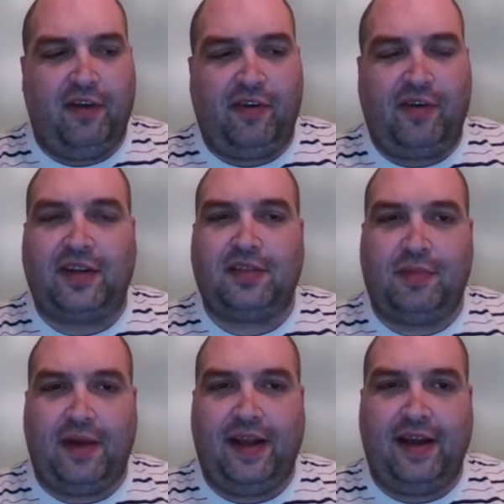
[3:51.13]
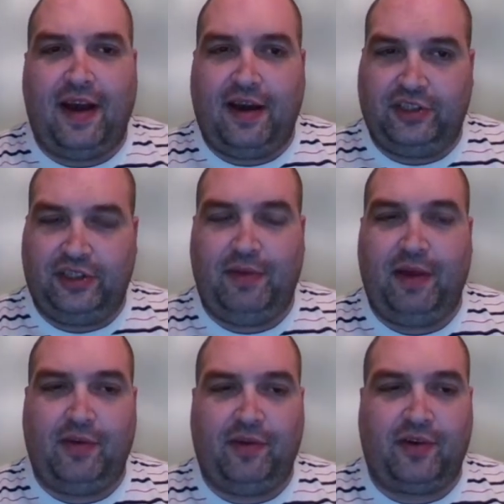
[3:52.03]
of her explaining how she made
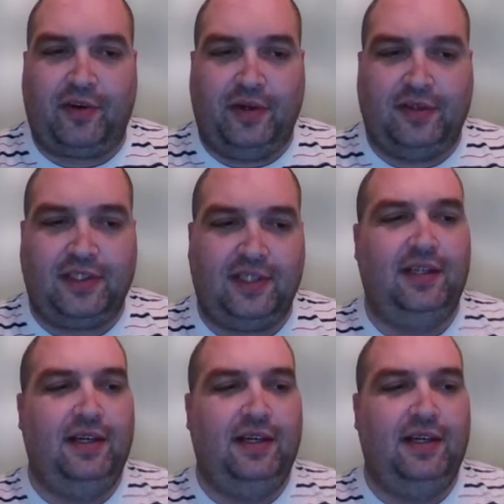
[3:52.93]
one of her quilts.